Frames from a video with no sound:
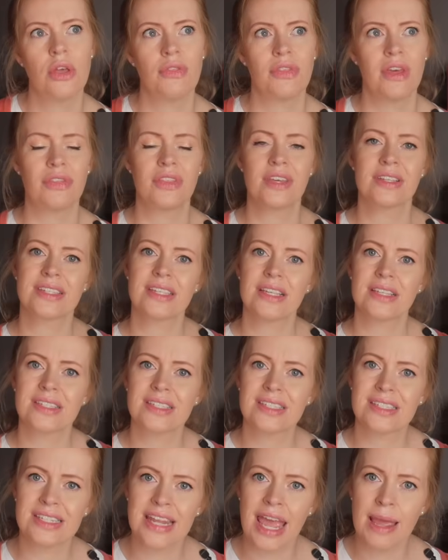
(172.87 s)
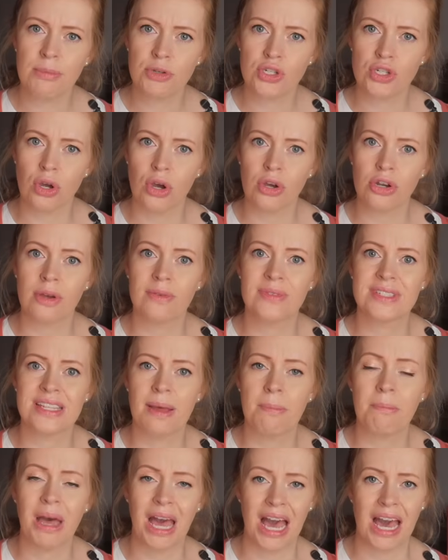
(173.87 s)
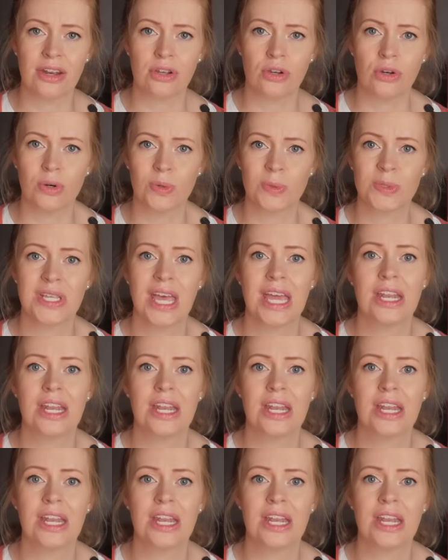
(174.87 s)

that this snapshot of some particles